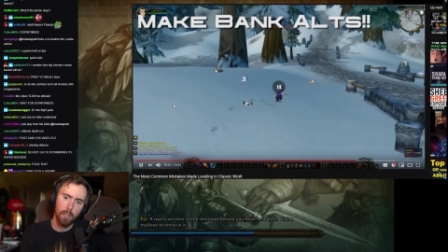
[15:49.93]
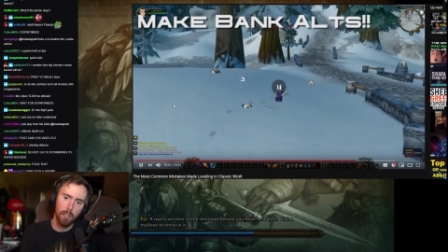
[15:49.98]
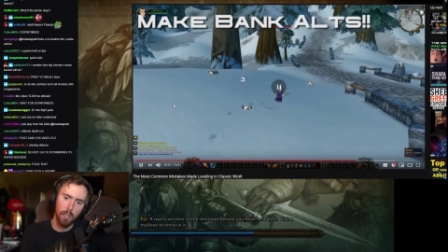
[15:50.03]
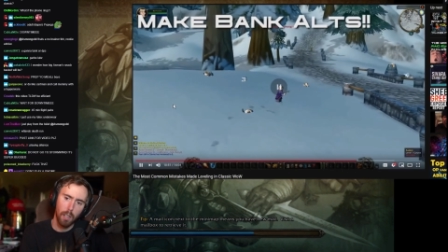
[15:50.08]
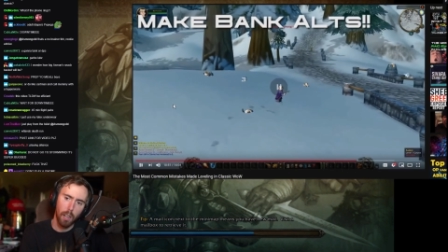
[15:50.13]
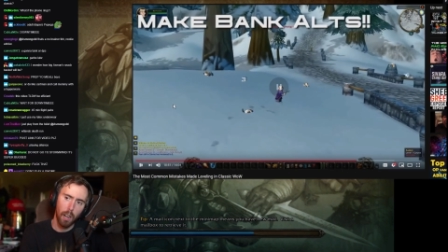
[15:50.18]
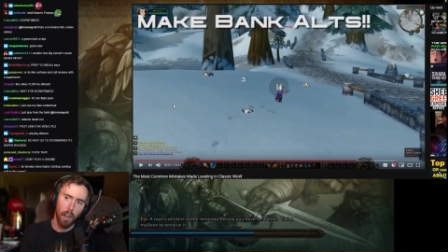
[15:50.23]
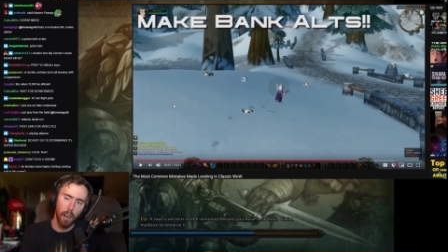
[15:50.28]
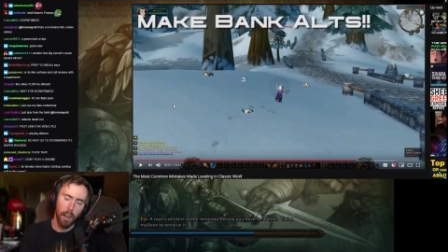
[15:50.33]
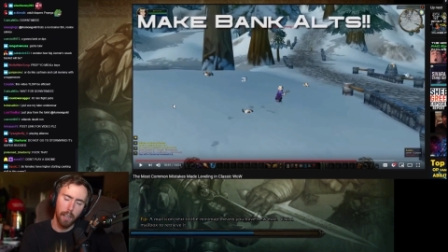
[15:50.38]

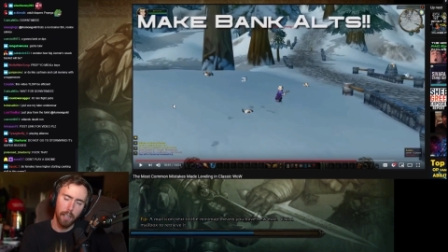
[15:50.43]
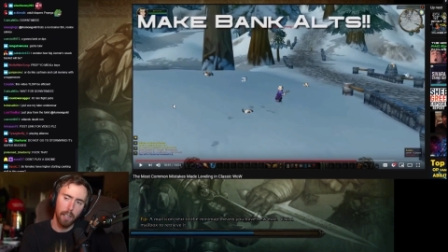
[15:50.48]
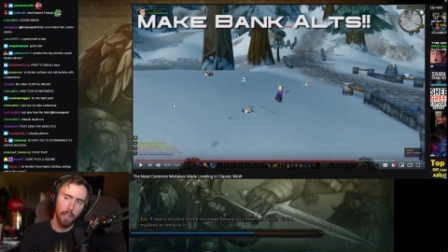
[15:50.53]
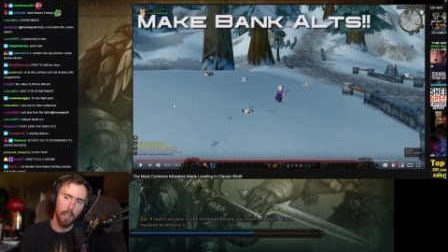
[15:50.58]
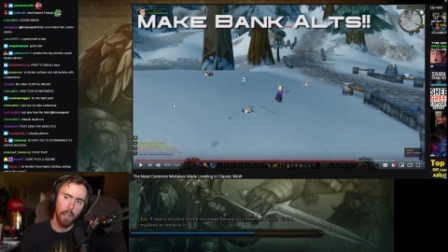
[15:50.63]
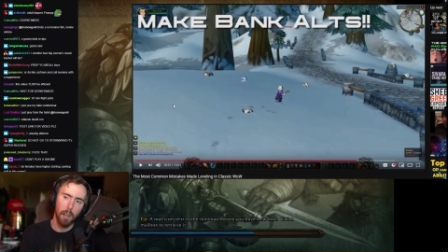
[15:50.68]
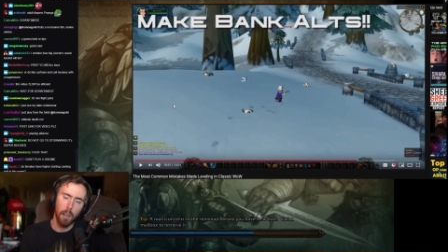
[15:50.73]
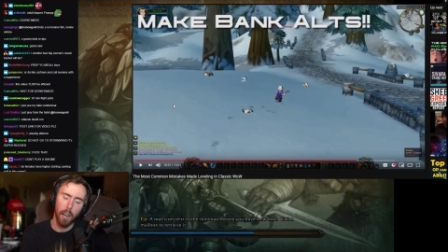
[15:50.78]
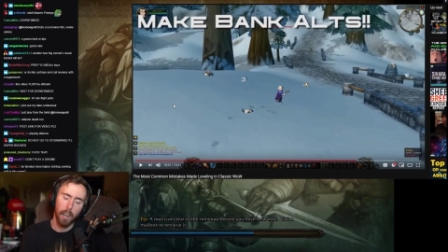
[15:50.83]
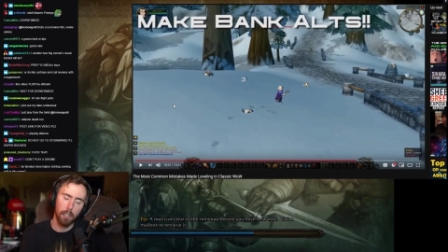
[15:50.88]
One I
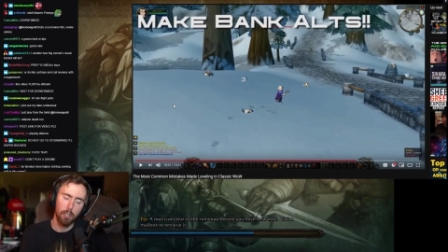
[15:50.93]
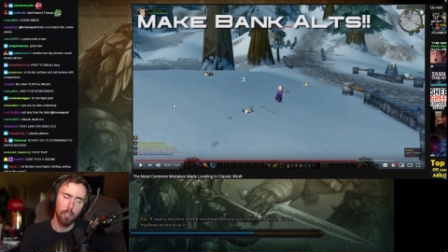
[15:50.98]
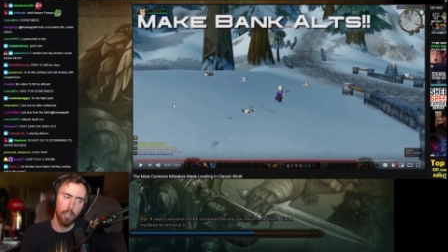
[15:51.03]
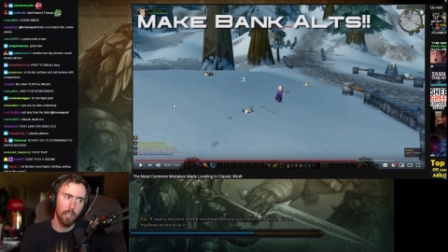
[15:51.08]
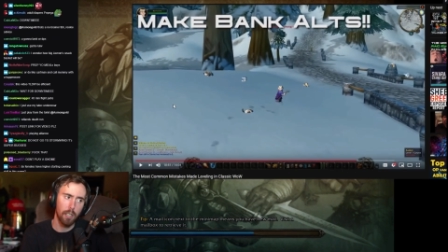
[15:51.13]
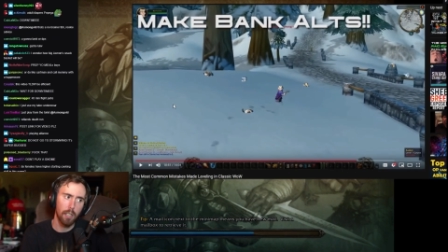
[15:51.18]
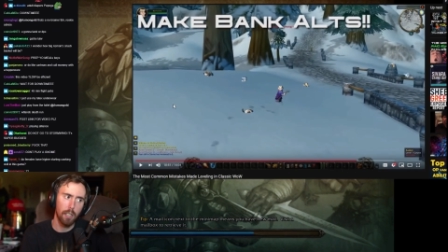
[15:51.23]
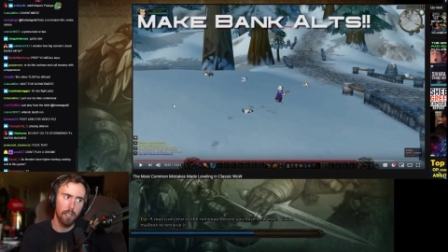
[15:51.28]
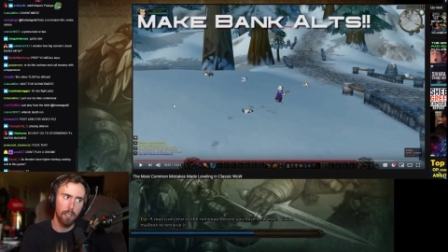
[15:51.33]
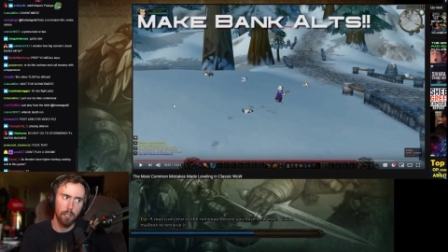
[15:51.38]
uh, actually I
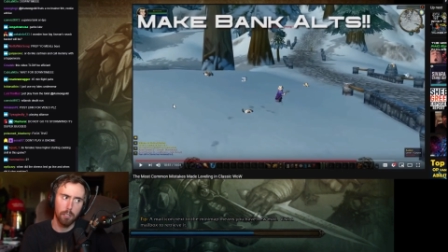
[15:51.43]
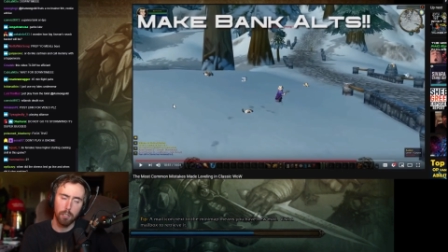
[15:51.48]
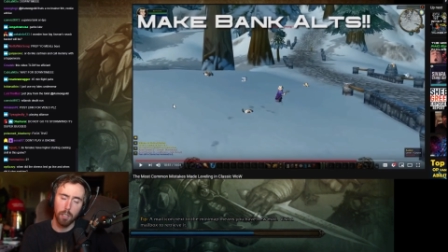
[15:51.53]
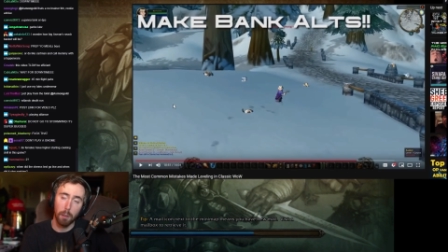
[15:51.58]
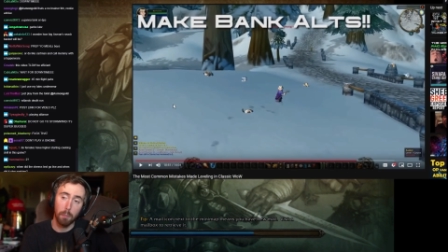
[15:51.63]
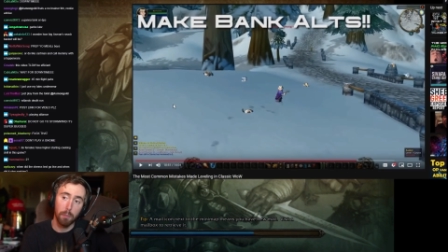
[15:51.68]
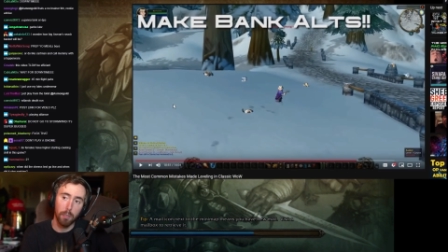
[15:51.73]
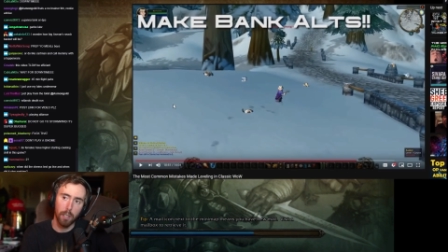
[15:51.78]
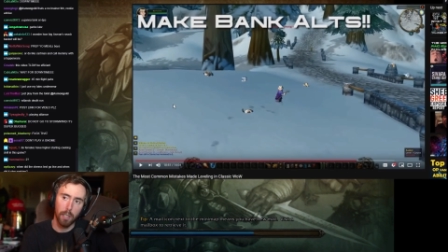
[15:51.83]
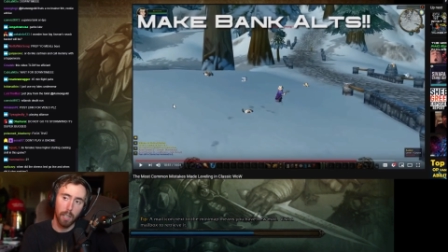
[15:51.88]
did the
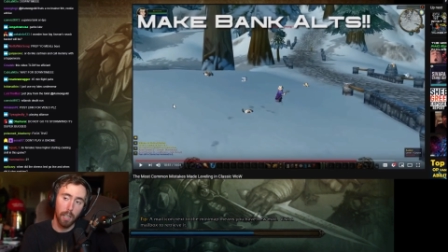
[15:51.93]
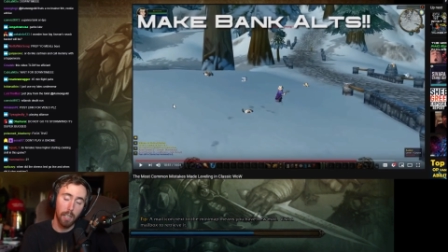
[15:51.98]
same thing.